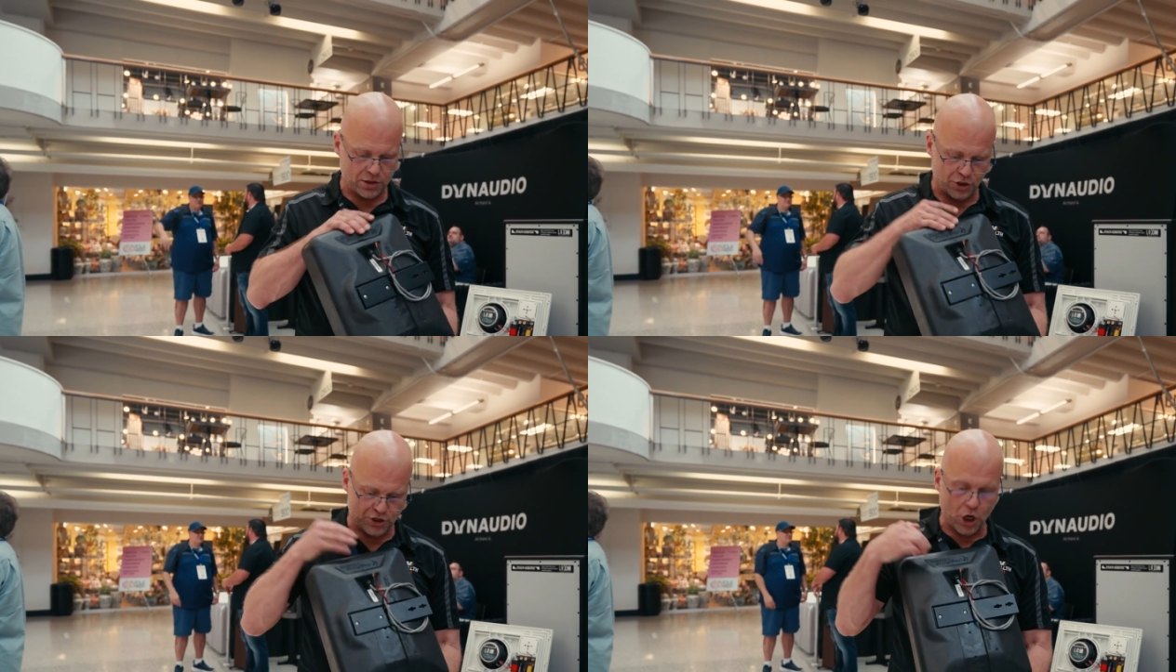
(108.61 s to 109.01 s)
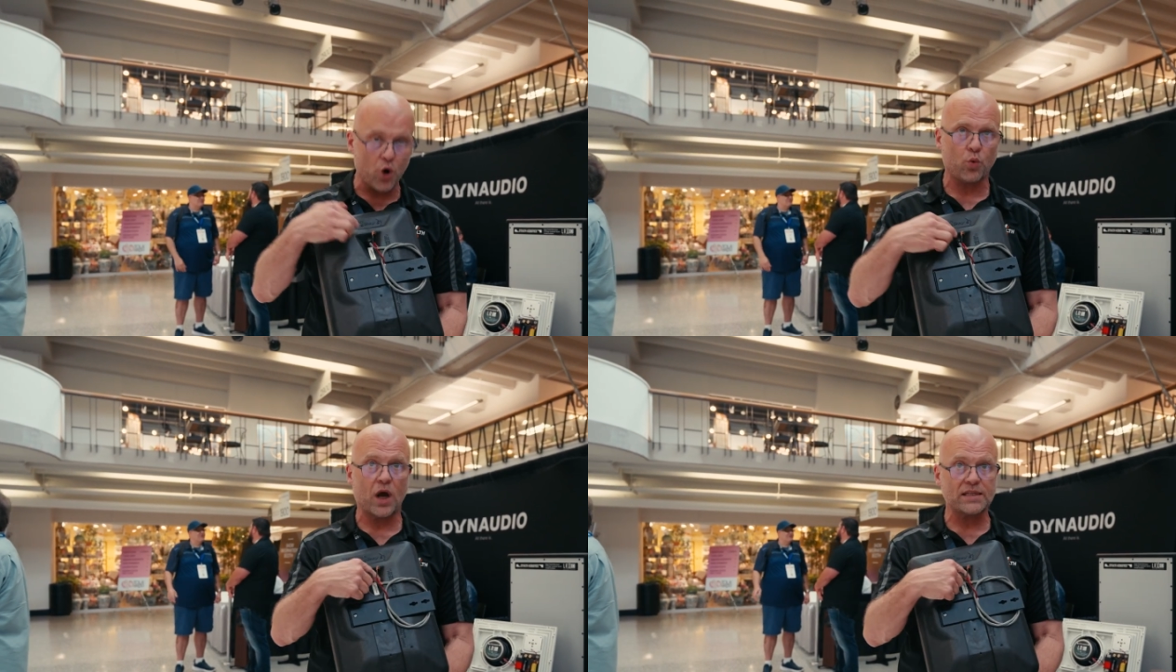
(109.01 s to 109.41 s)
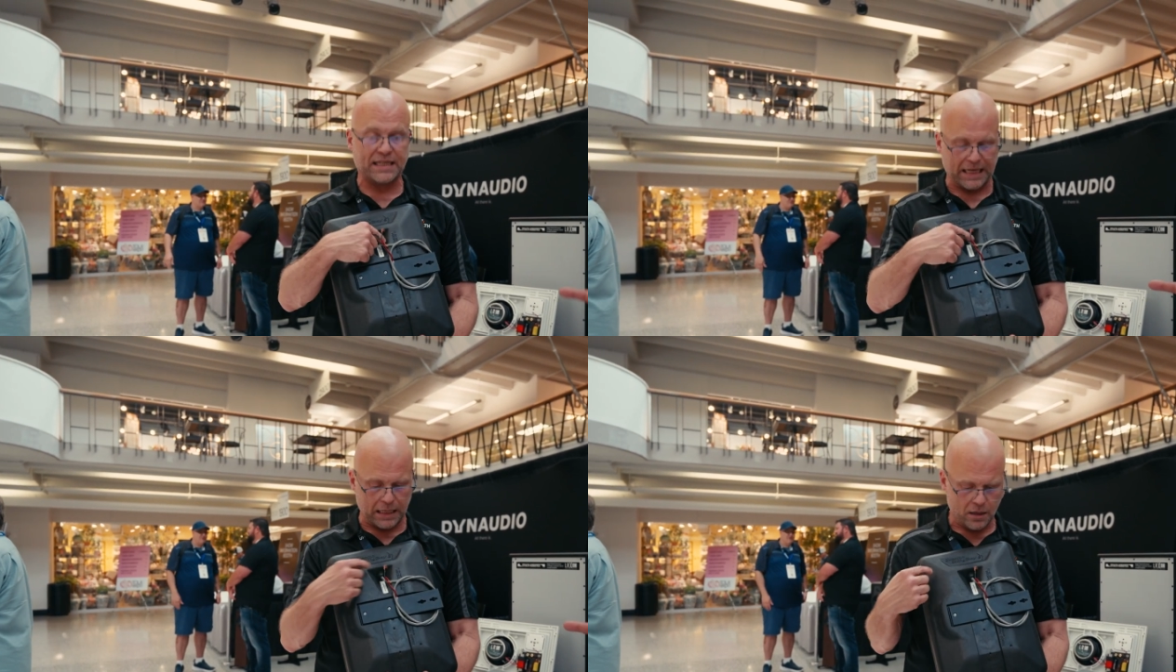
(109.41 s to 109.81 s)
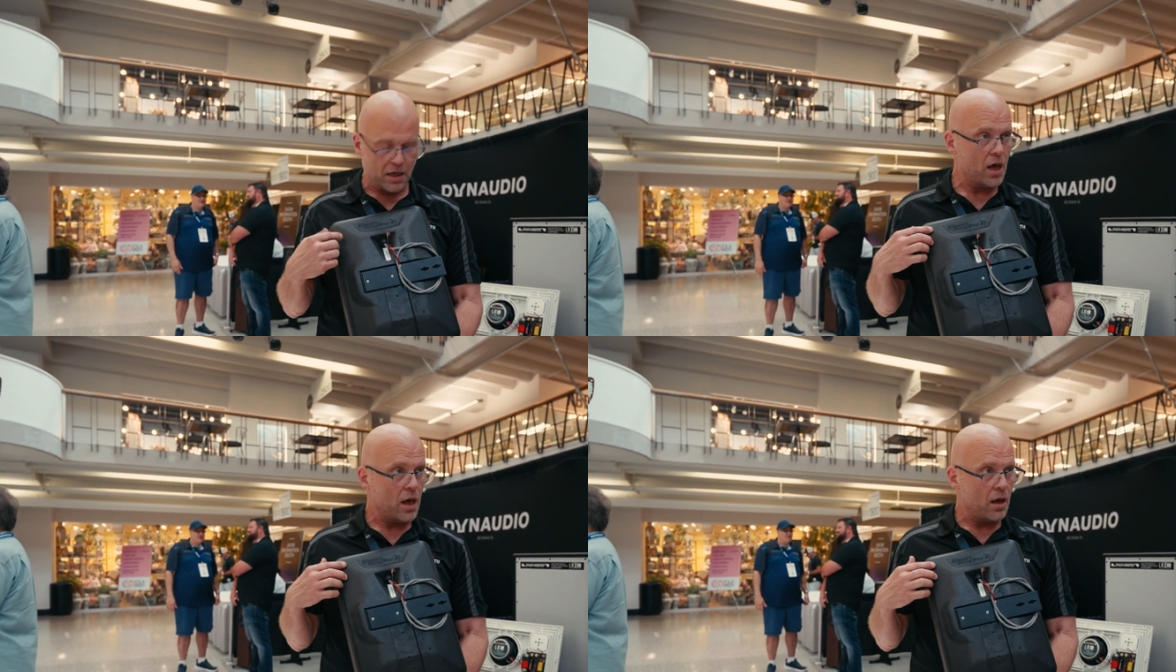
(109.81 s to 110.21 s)
There's no rusting
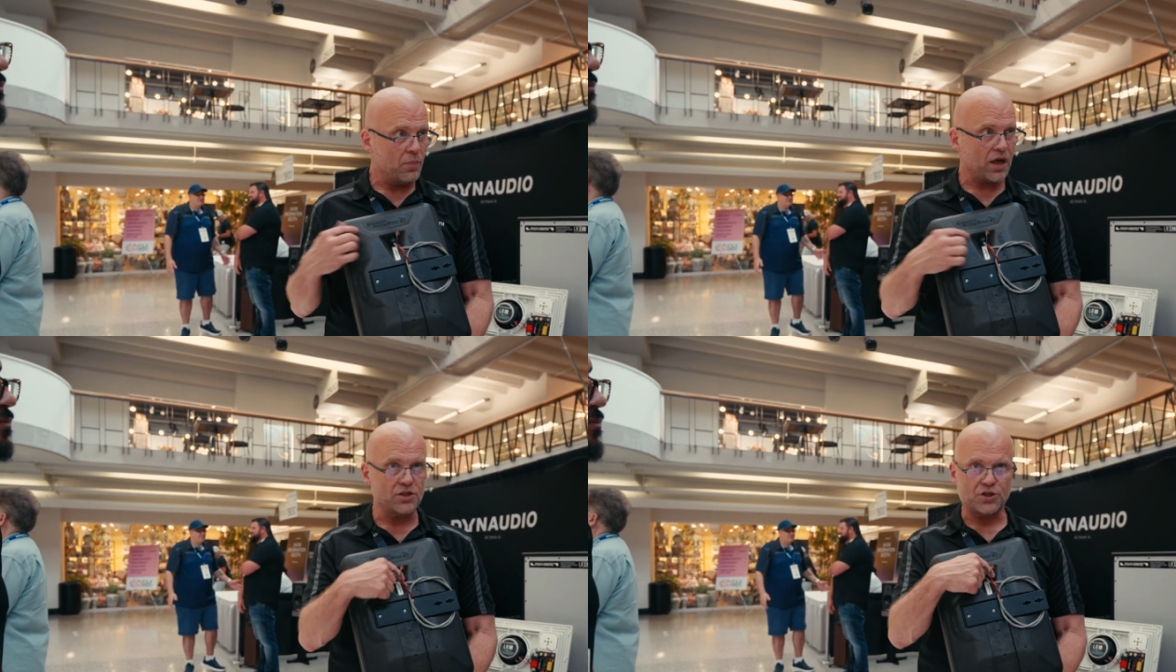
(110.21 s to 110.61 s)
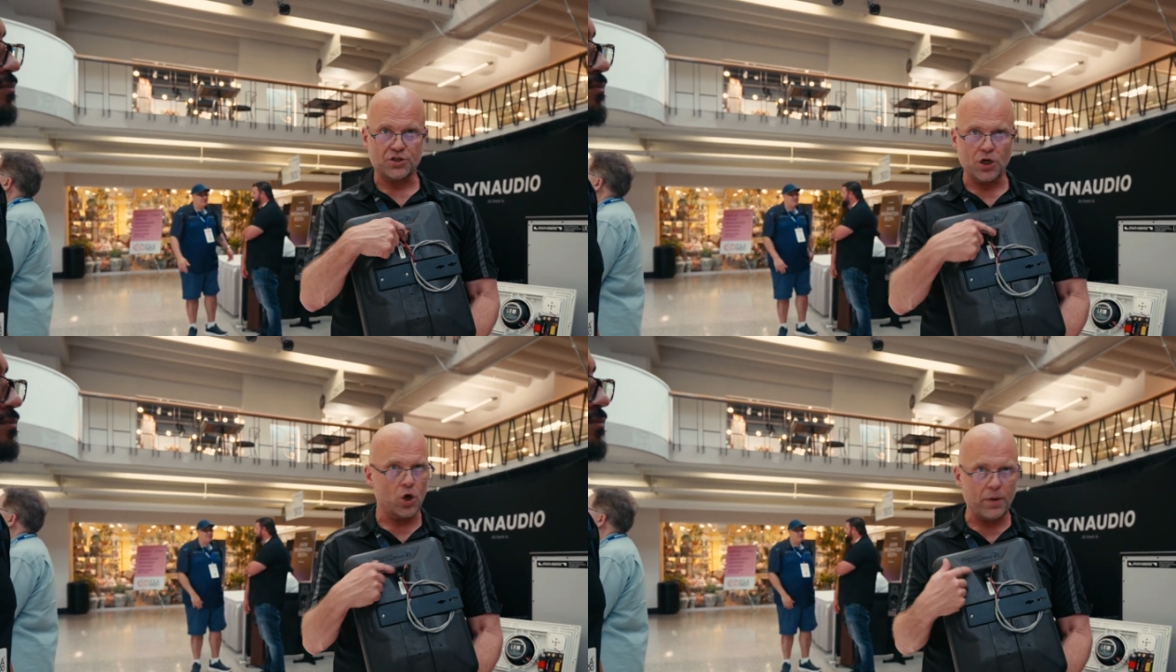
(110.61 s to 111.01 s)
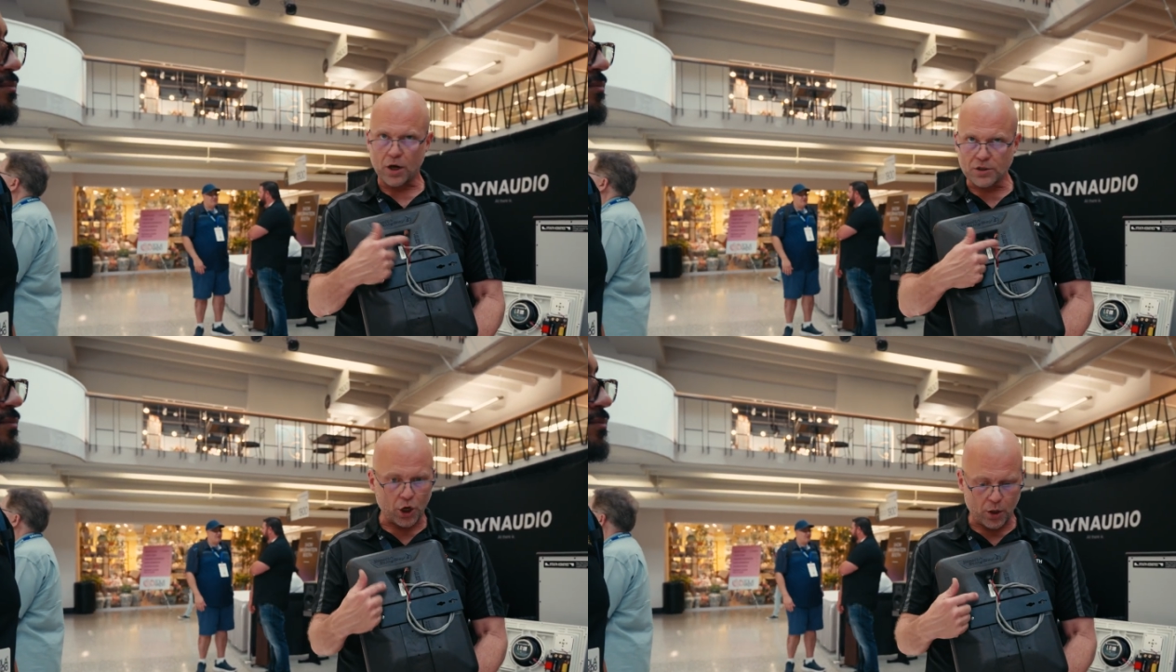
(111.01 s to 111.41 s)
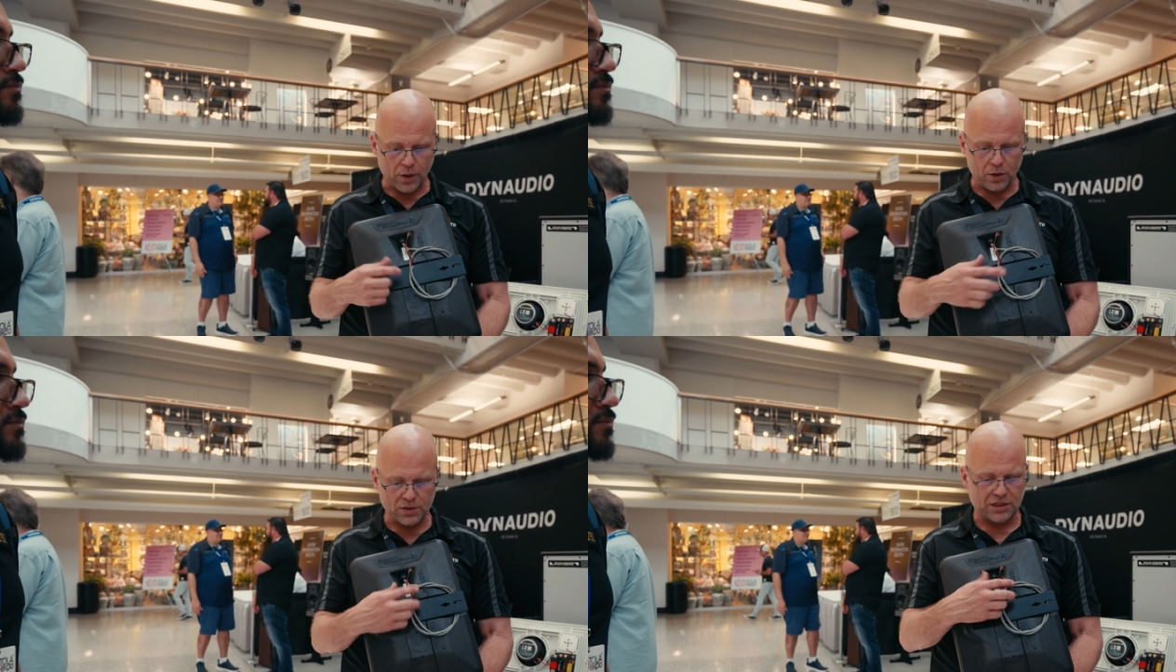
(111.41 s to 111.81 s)
because there's no bare
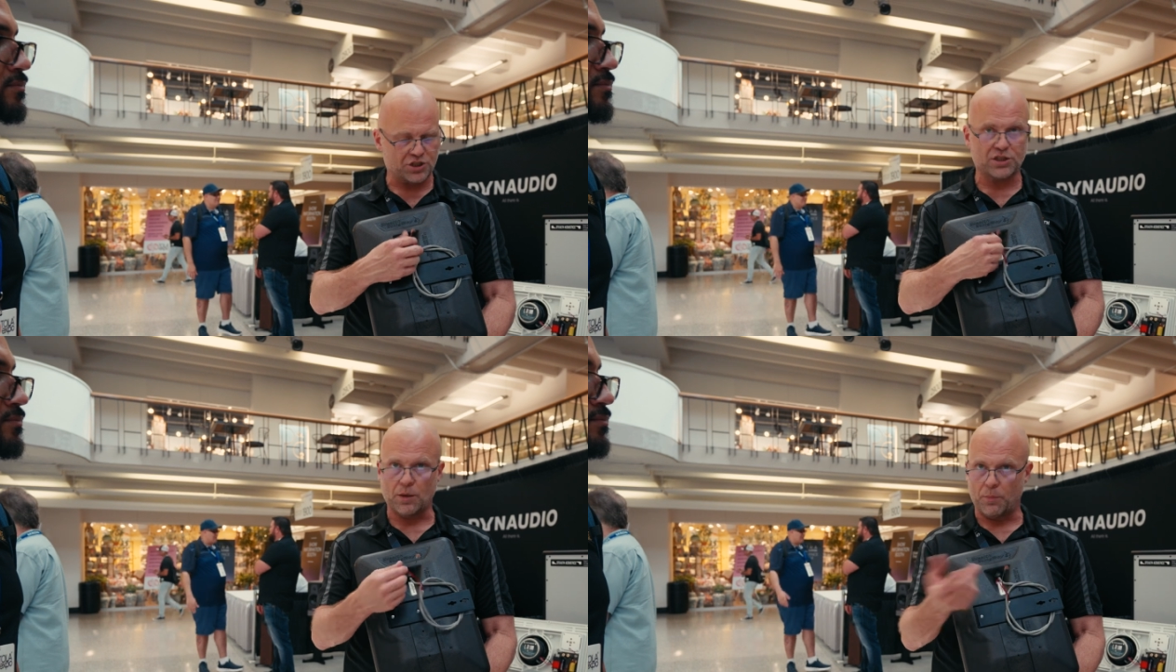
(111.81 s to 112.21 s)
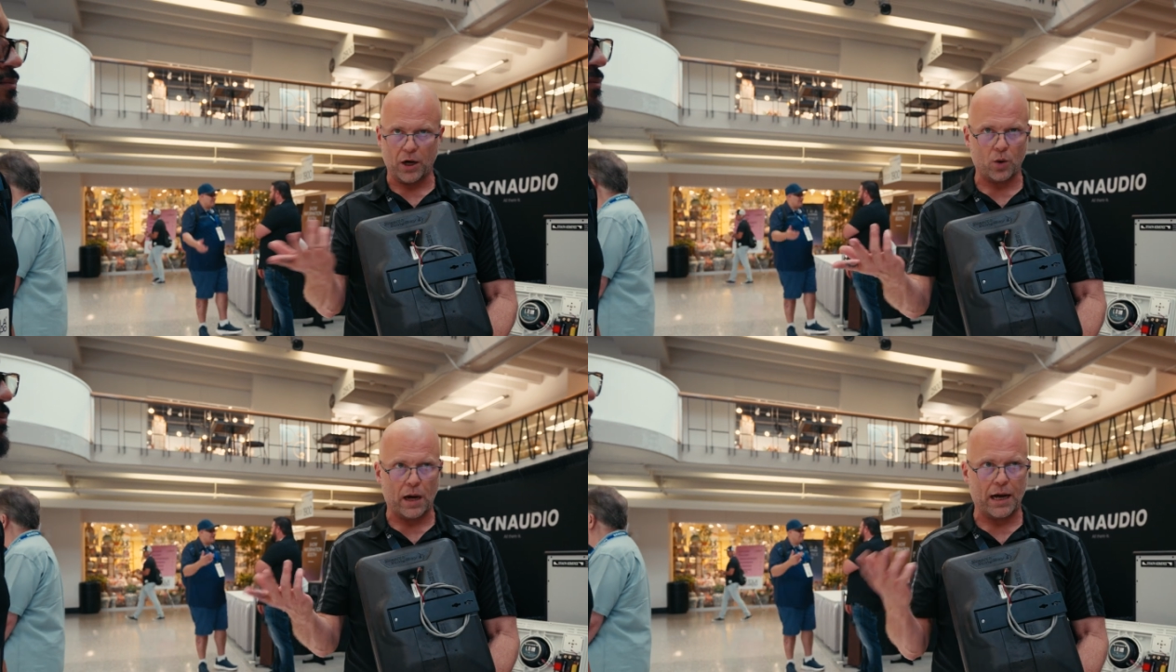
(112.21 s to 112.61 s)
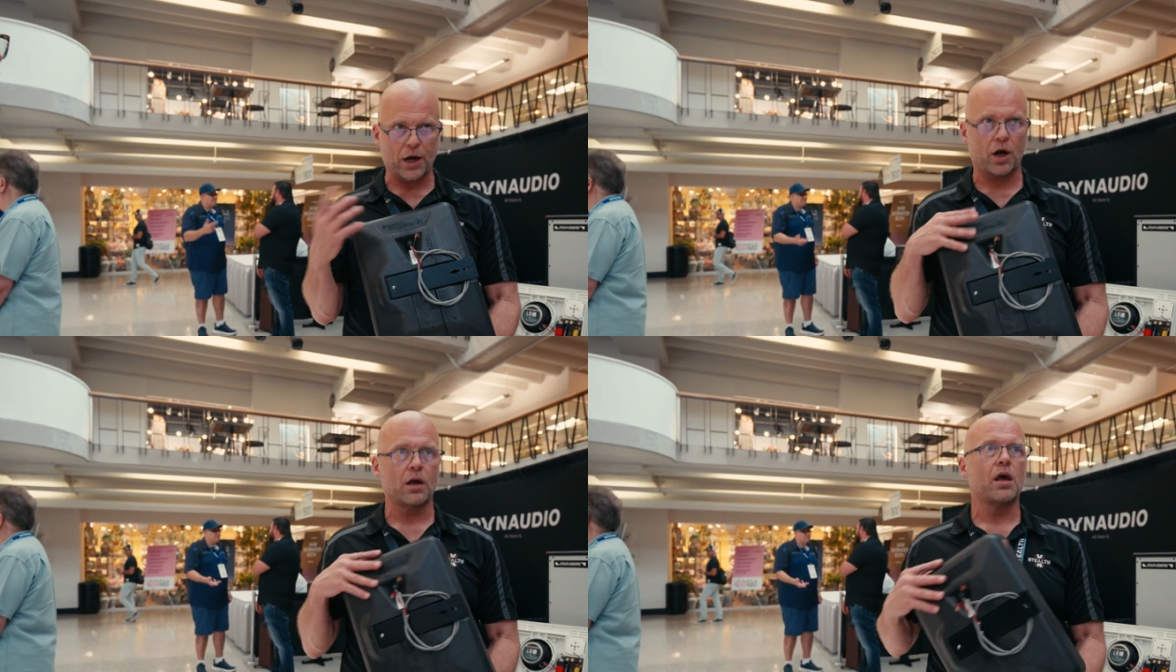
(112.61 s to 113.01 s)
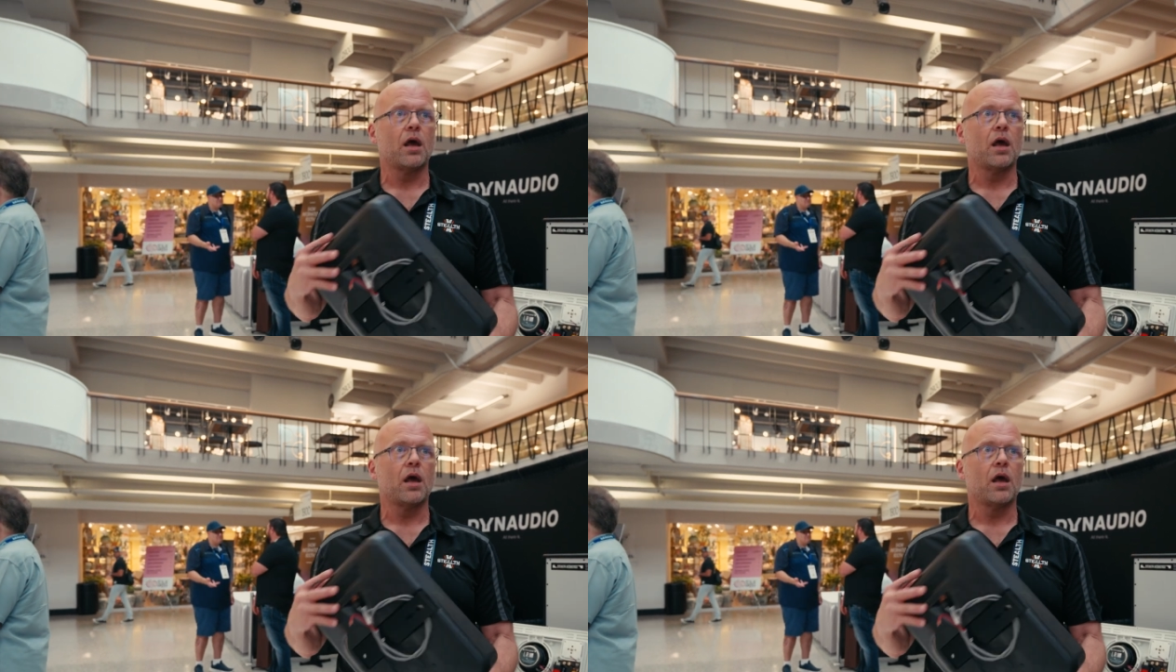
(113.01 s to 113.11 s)
terminals. It's just a bare wire.